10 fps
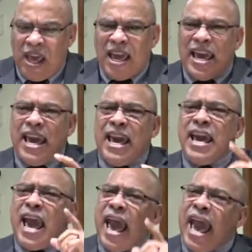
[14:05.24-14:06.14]

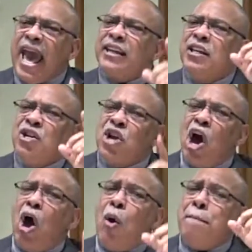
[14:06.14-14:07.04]
He had
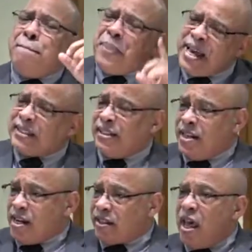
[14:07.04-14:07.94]
no
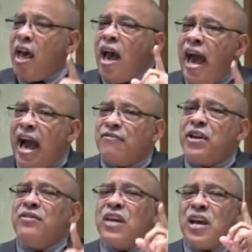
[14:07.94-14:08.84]
business
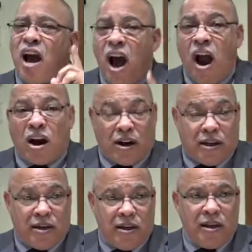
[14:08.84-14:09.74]
having the
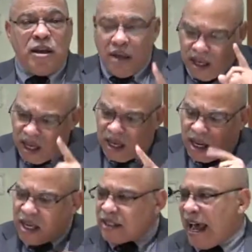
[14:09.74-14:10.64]
ark in
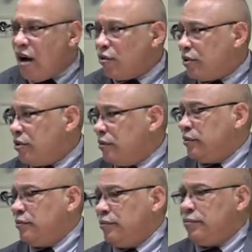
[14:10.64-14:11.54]
his house.
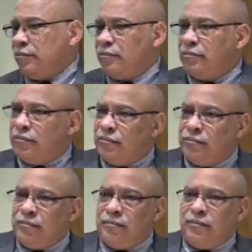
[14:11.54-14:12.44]

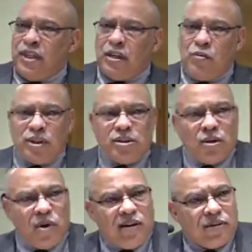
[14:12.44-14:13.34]
None
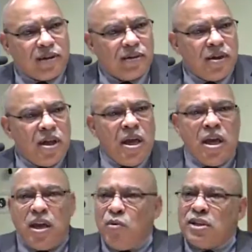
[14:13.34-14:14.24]
whatsoever.
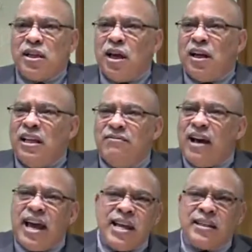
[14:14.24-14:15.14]
He wasn't a
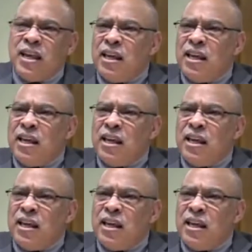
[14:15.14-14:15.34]
Levite.